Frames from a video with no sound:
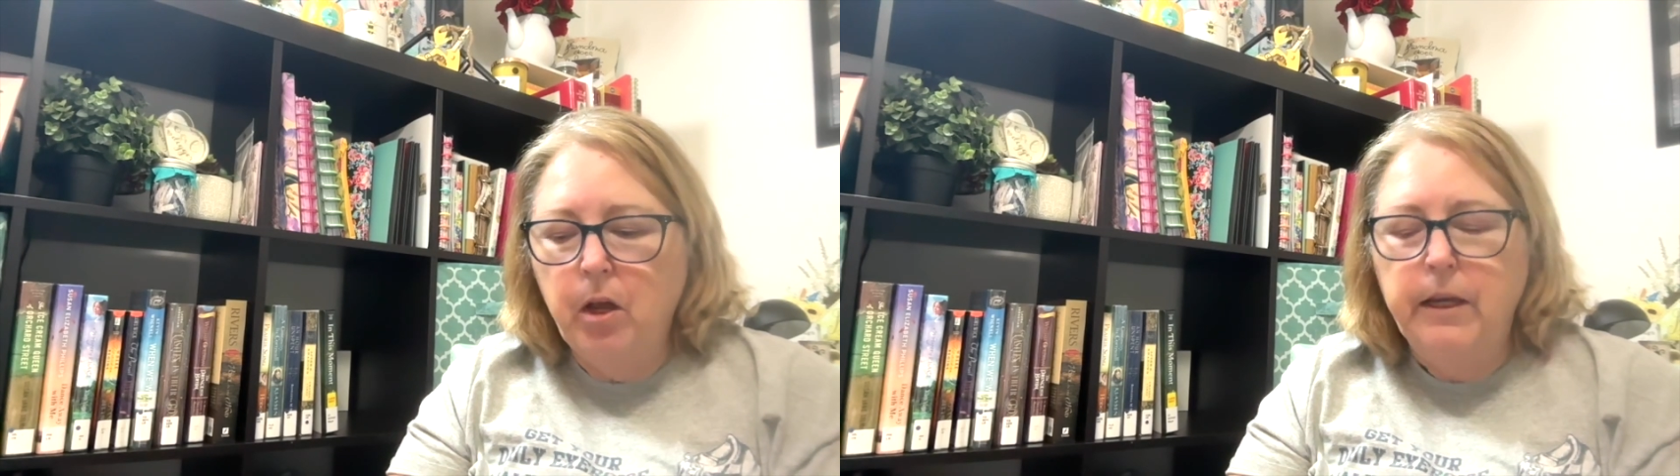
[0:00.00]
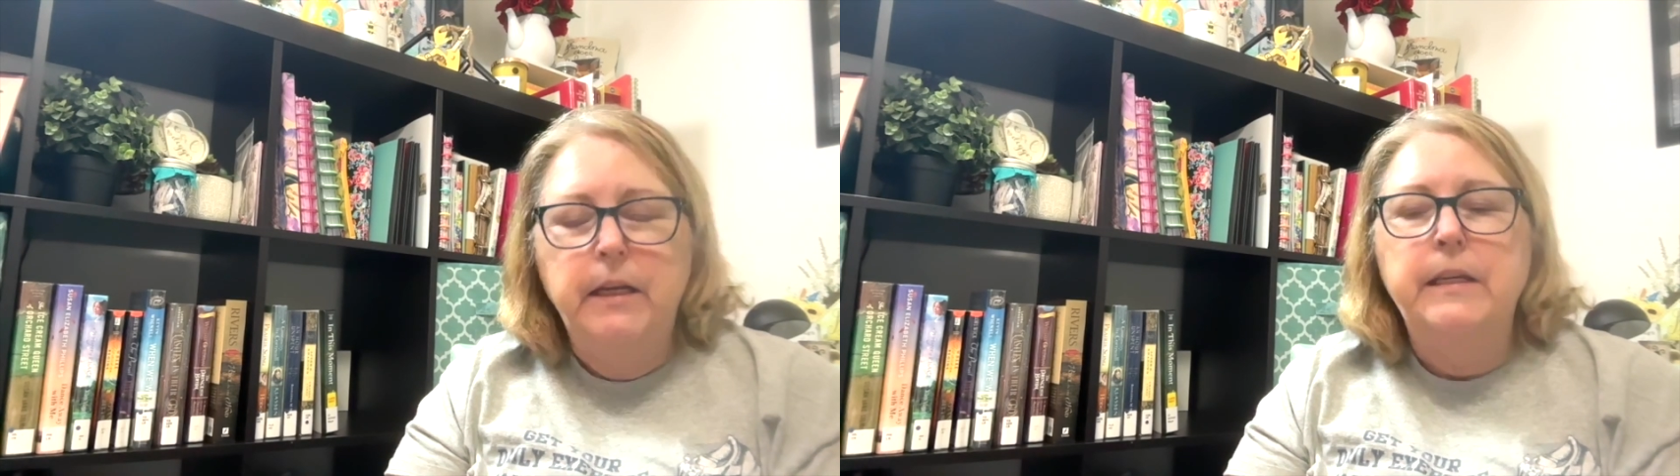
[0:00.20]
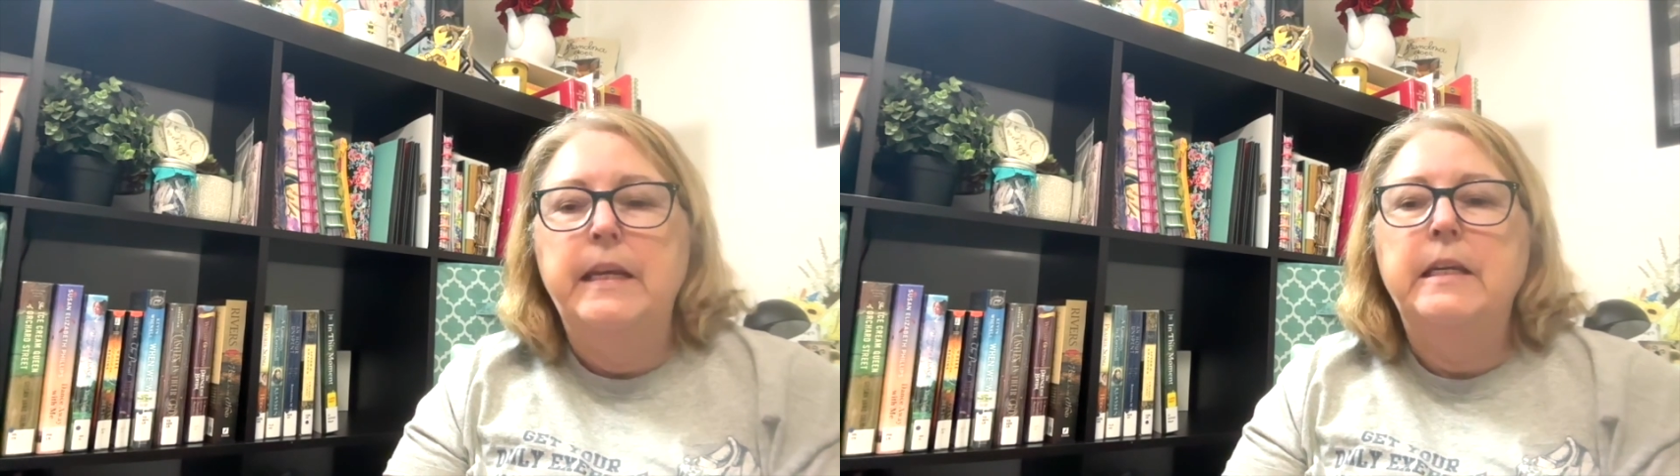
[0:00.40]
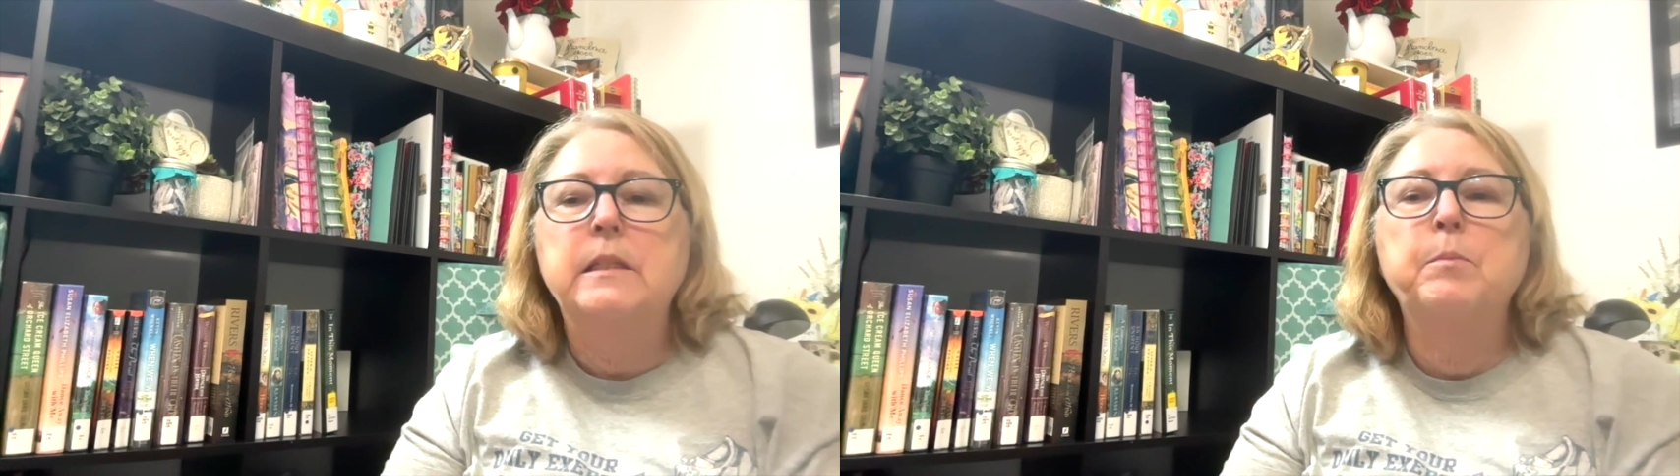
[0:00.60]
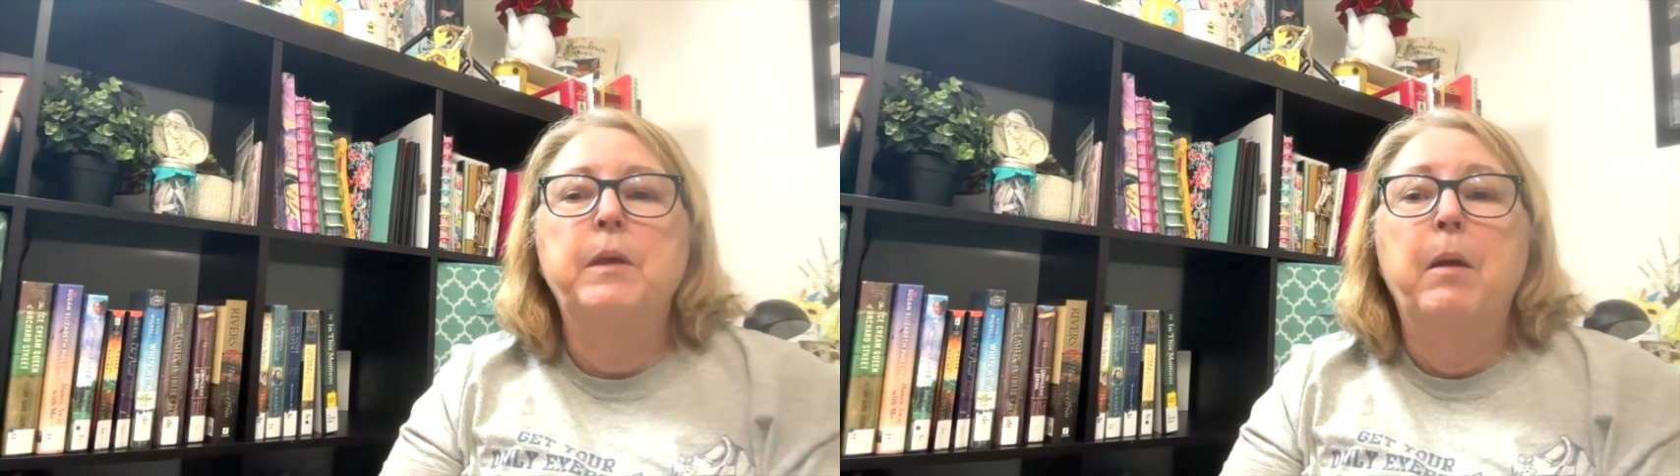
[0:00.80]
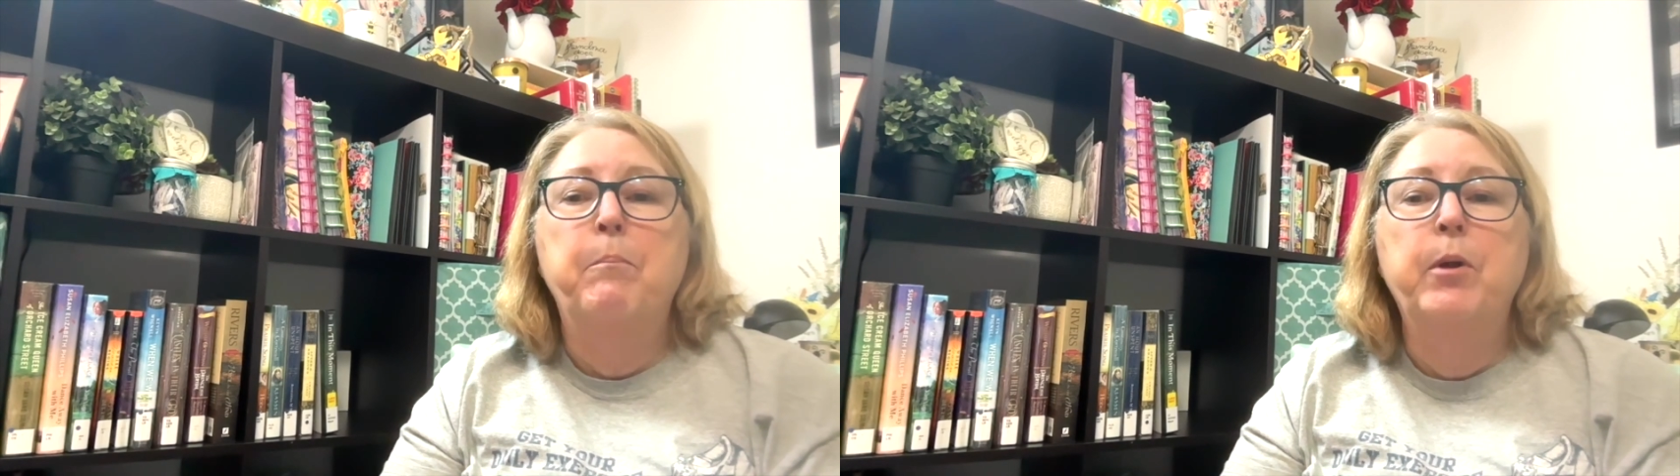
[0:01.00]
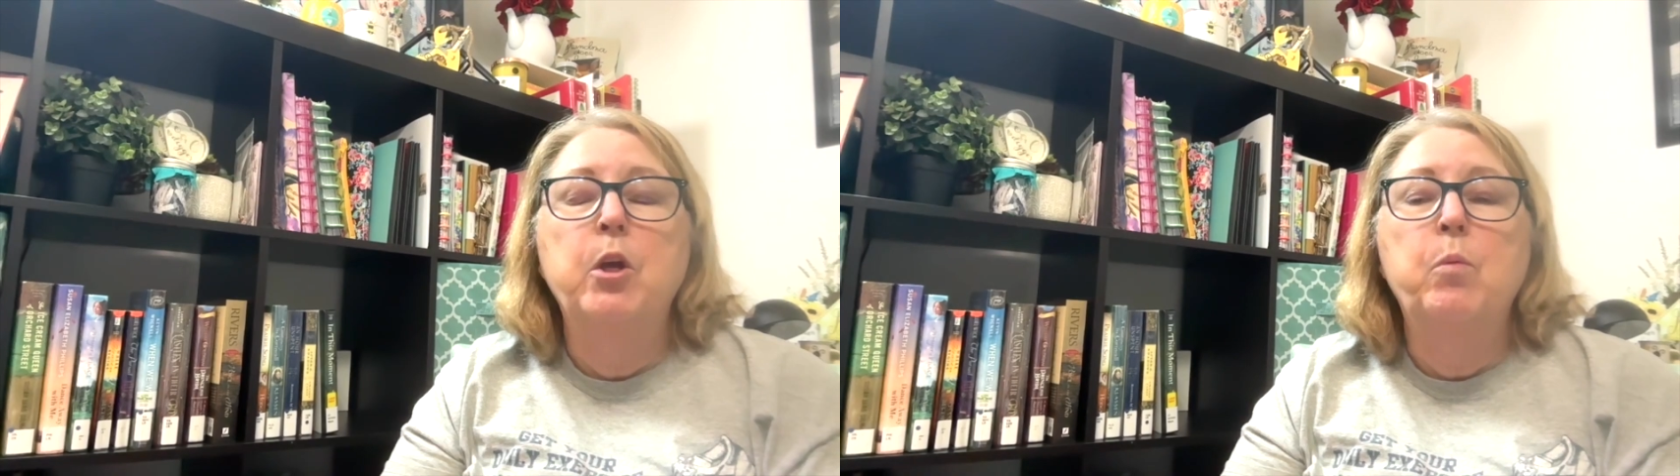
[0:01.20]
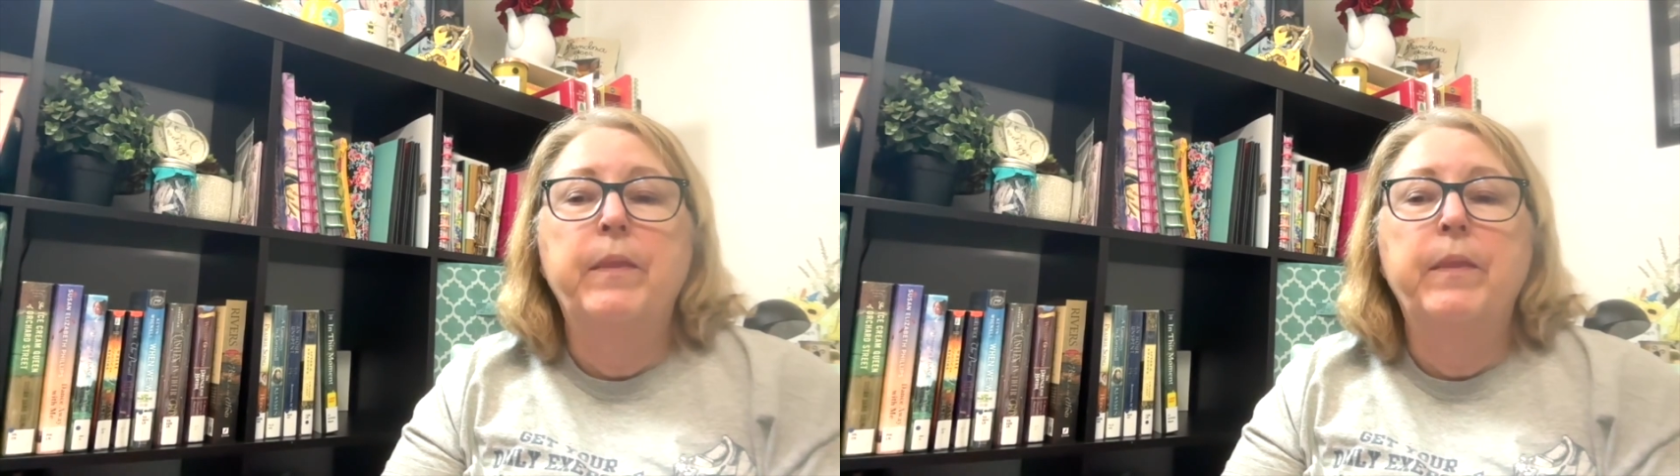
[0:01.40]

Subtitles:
it needed to be a book